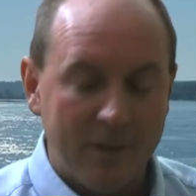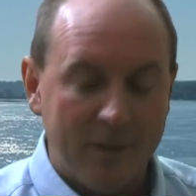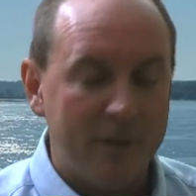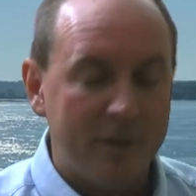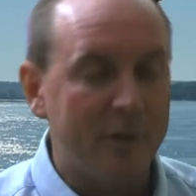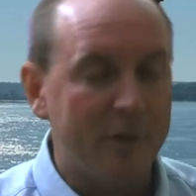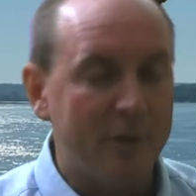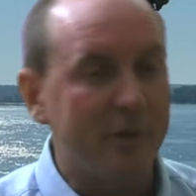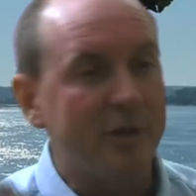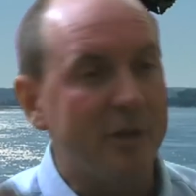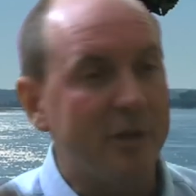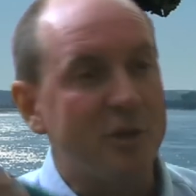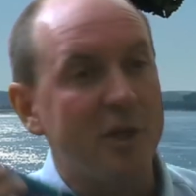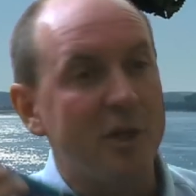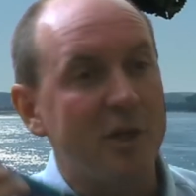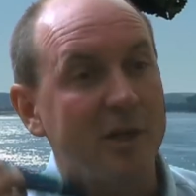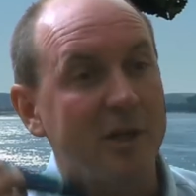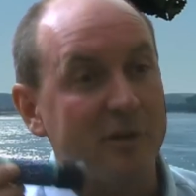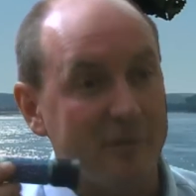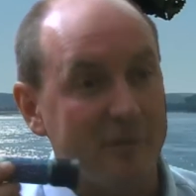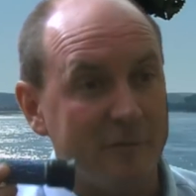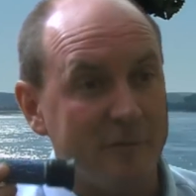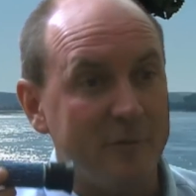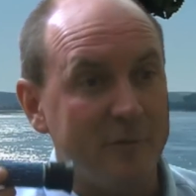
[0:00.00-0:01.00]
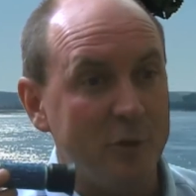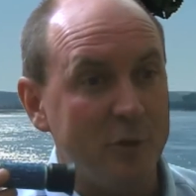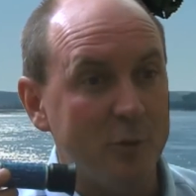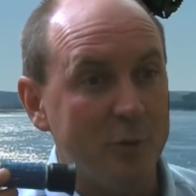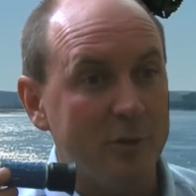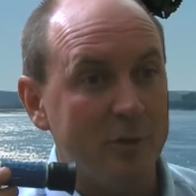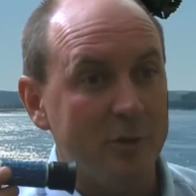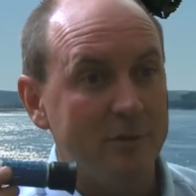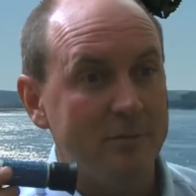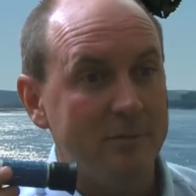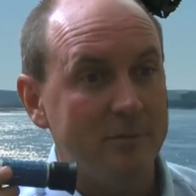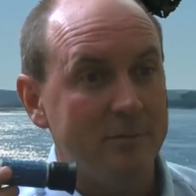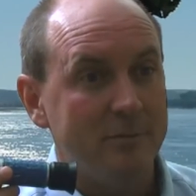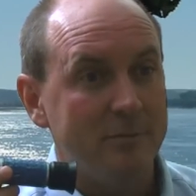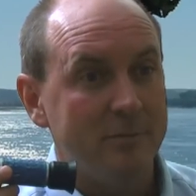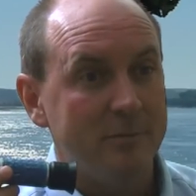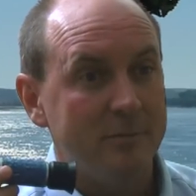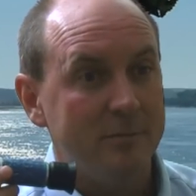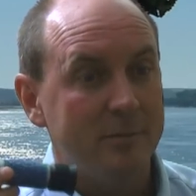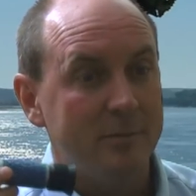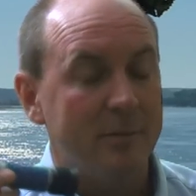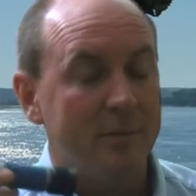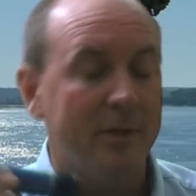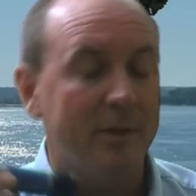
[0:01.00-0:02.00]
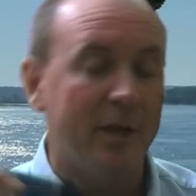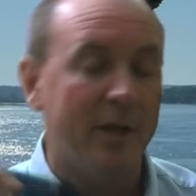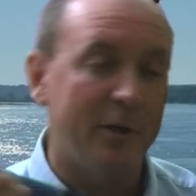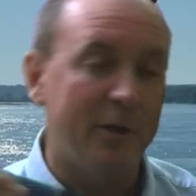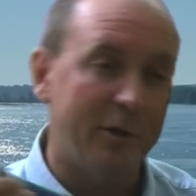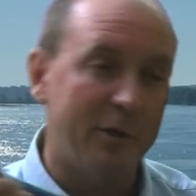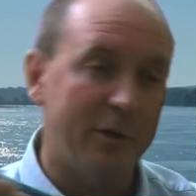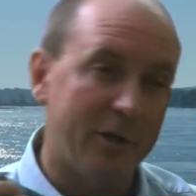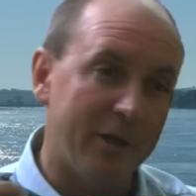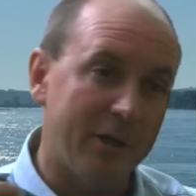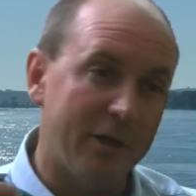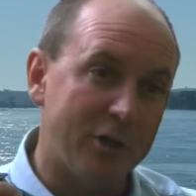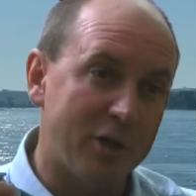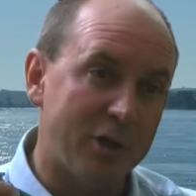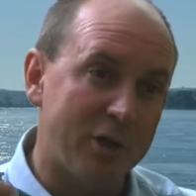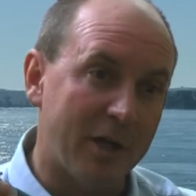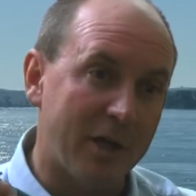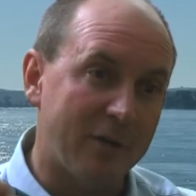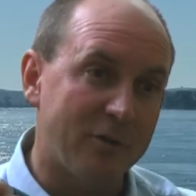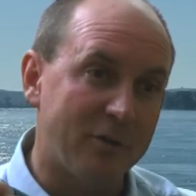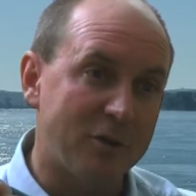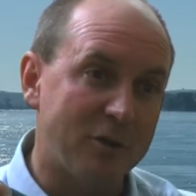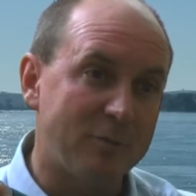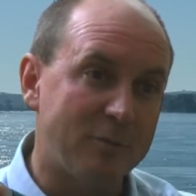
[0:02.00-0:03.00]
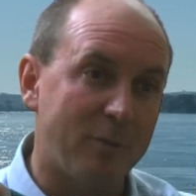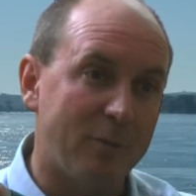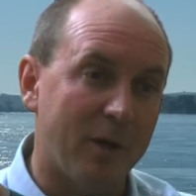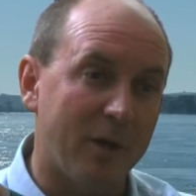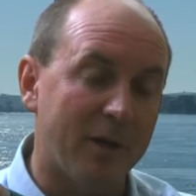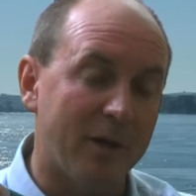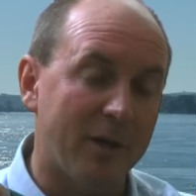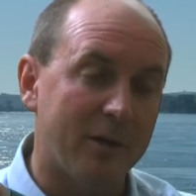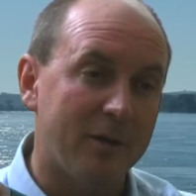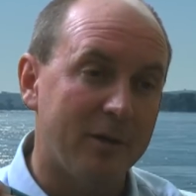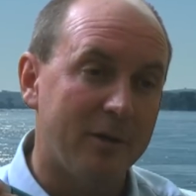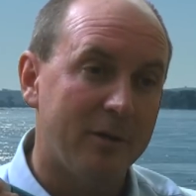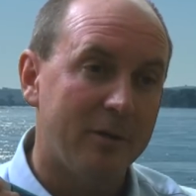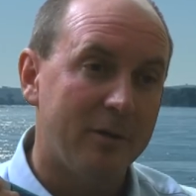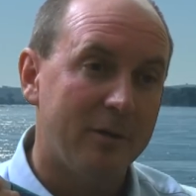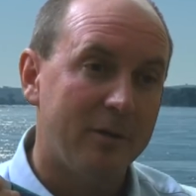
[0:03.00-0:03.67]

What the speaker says: You're going to check the fuel, and you're going to check the spark.